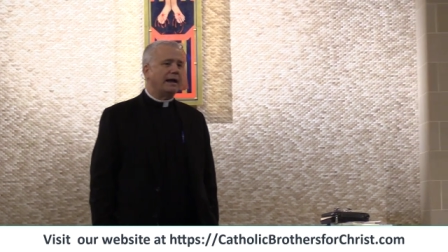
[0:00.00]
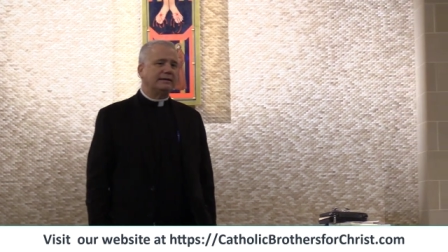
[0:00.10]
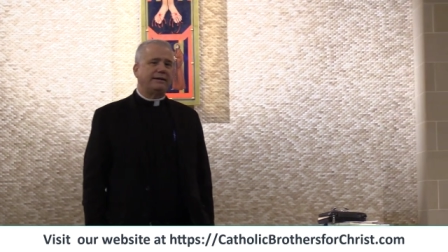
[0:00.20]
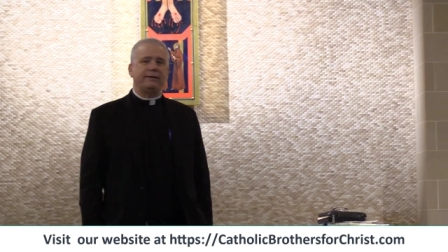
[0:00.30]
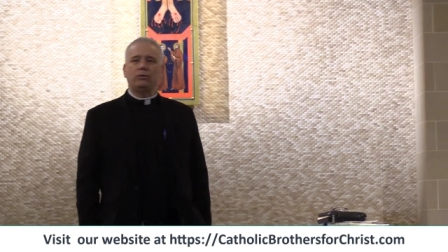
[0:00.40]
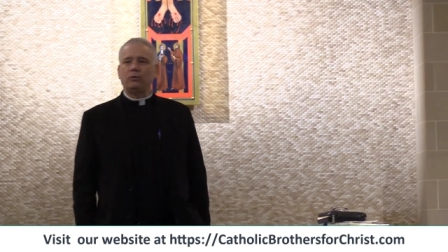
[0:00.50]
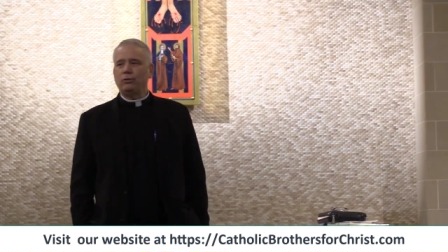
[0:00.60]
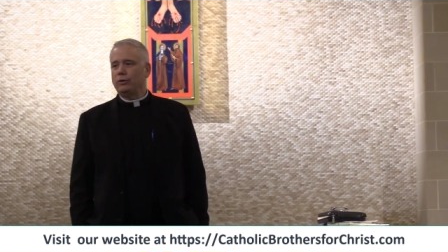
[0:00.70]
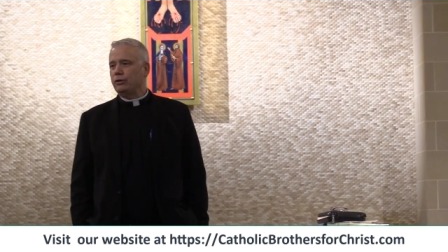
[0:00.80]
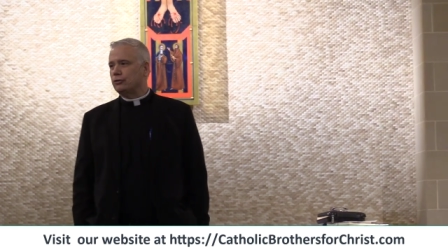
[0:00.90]
and
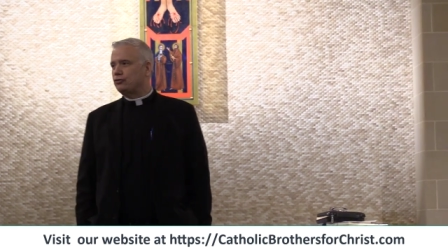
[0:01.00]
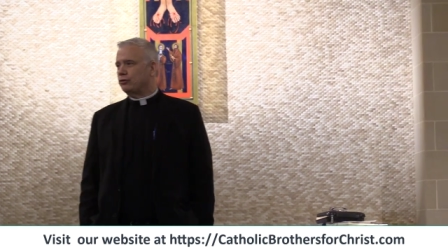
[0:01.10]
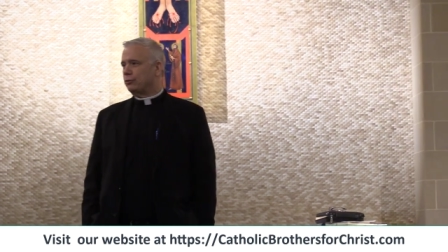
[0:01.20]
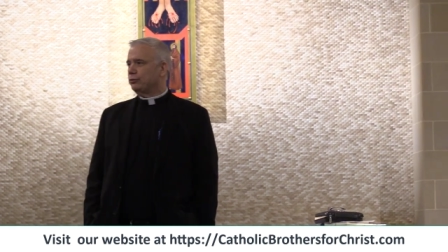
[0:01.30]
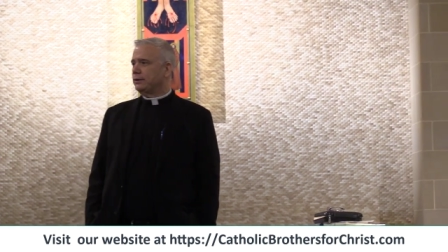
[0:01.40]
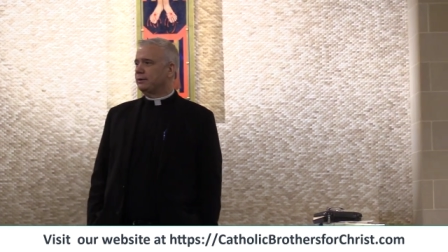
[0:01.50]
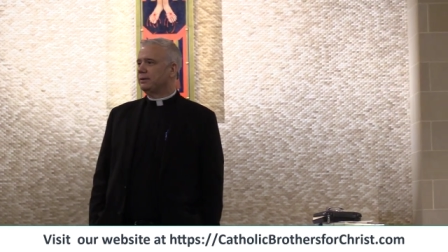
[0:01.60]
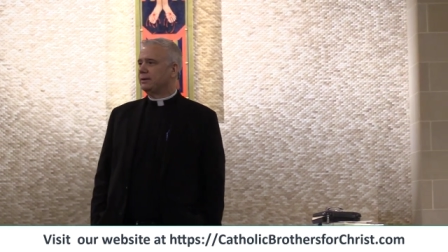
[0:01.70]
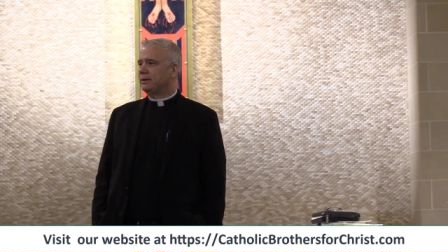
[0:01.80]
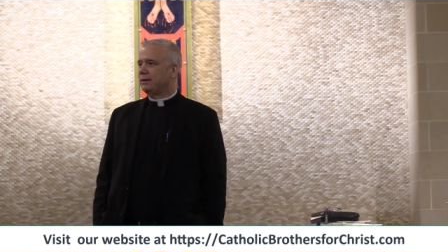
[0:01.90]
kill your children,
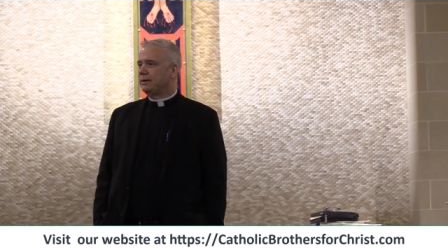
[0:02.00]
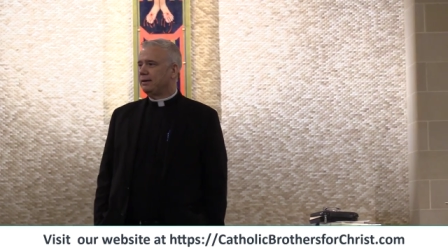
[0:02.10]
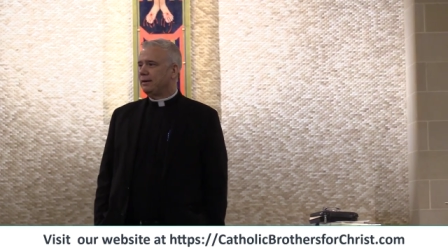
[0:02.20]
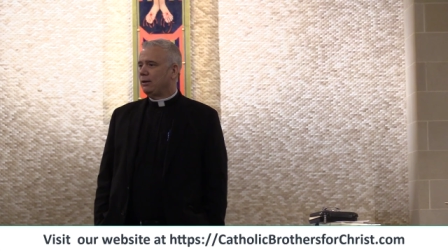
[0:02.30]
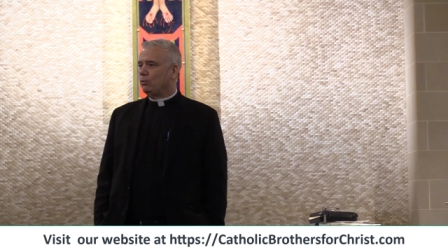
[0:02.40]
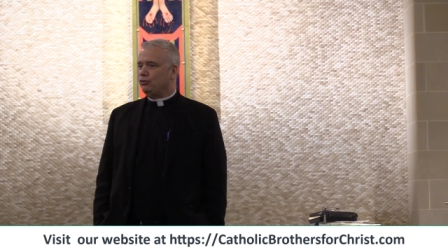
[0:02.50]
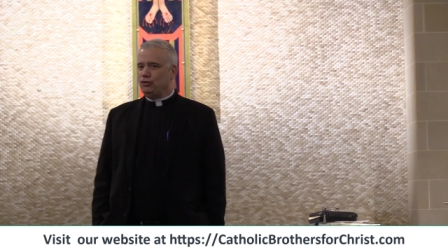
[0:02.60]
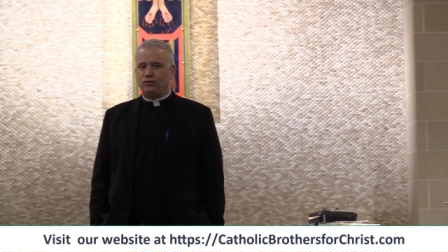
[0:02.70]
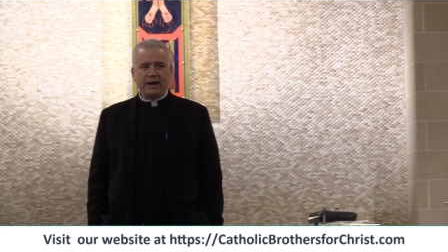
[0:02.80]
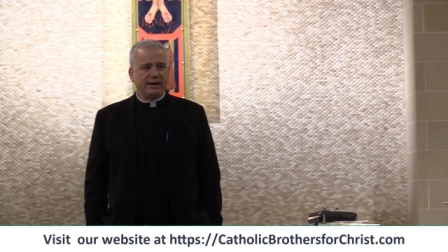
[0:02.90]

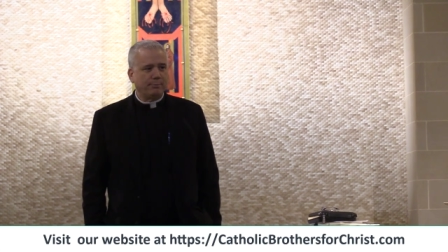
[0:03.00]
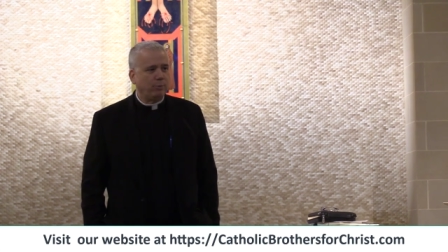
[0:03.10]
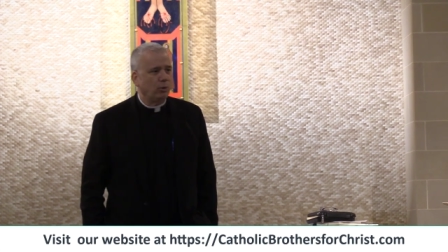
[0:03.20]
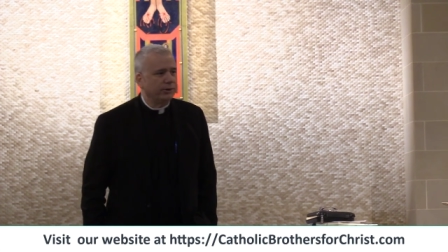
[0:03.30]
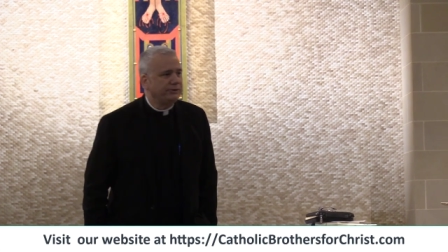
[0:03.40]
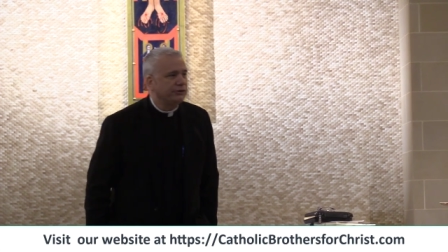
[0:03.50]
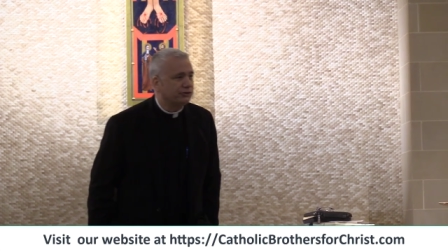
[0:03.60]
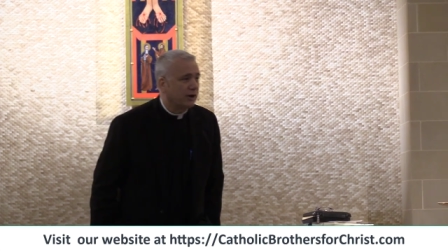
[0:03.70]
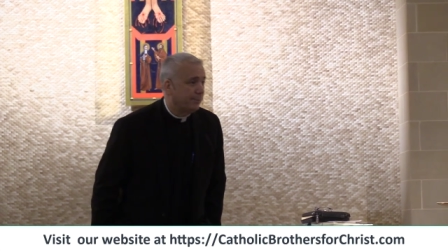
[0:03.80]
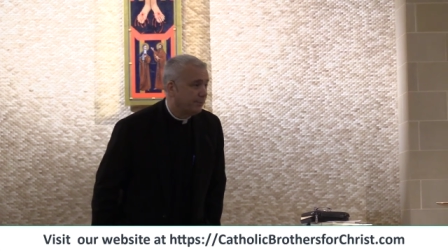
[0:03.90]
would you take a bullet to
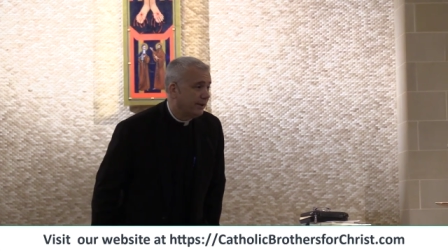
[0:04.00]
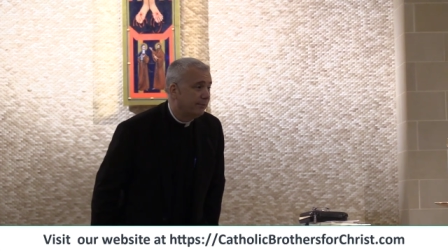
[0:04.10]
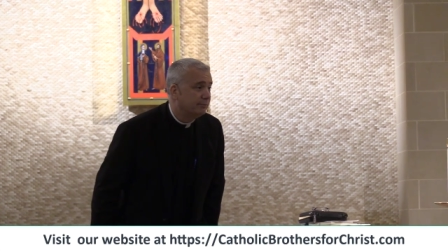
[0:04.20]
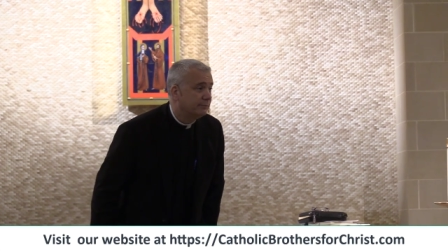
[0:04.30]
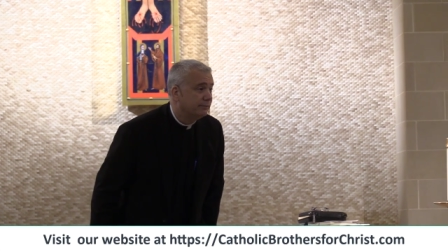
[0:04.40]
stop them?